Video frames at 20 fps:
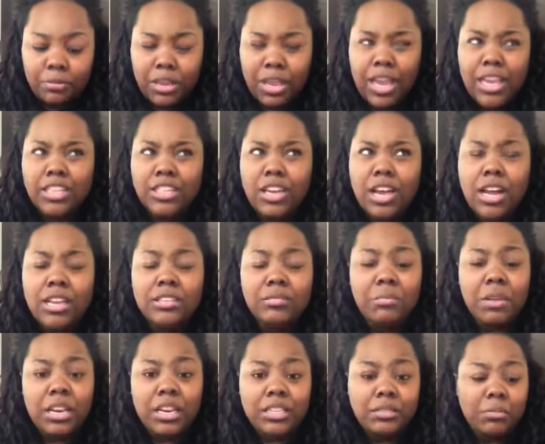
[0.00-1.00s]
BH
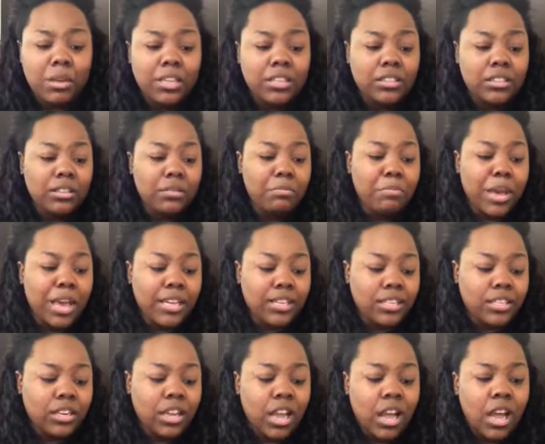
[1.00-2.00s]
Cosmetics makes the
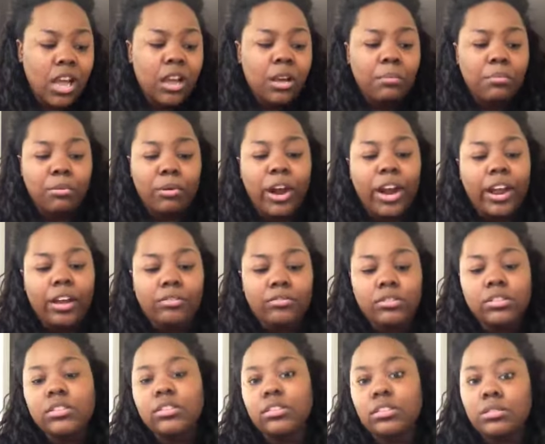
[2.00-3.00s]
best
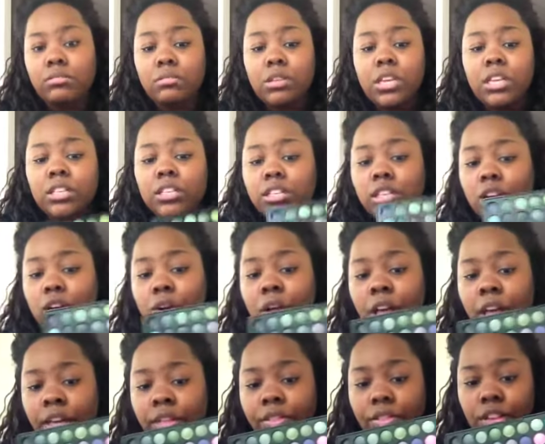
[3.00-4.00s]
browns to me, so
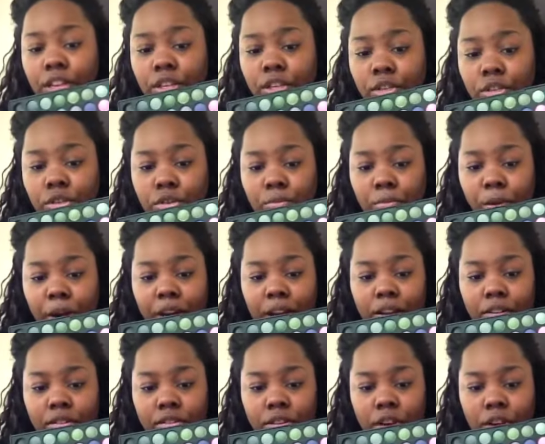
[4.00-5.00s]
these two
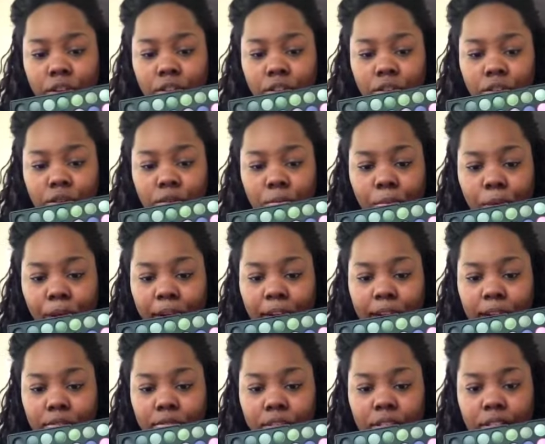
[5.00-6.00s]
browns are the two
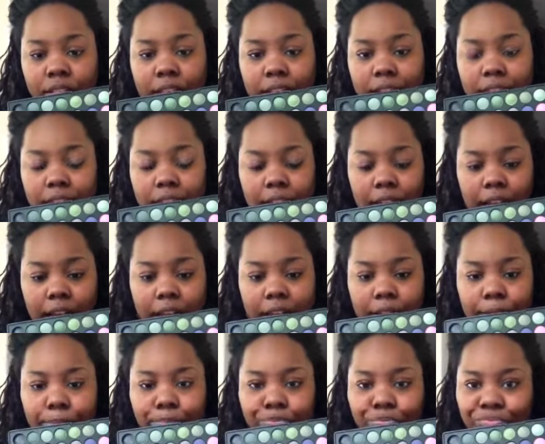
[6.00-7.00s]
browns that
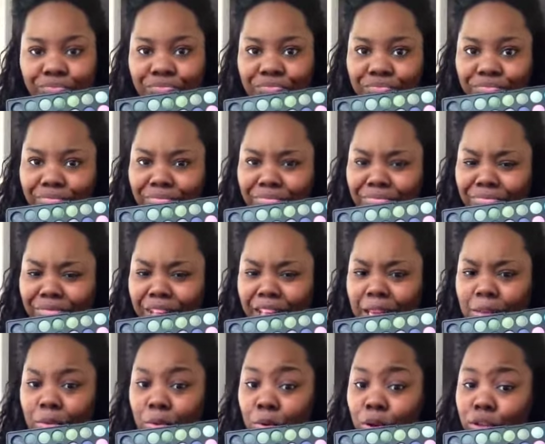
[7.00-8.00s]
I
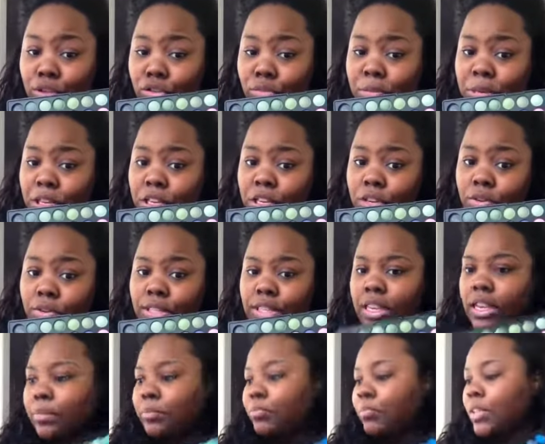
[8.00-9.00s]
am going to be
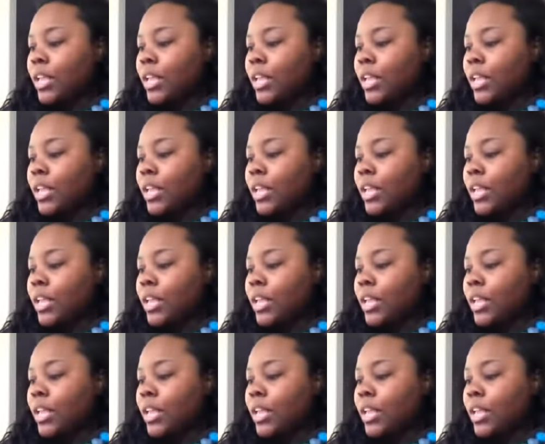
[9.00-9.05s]
using.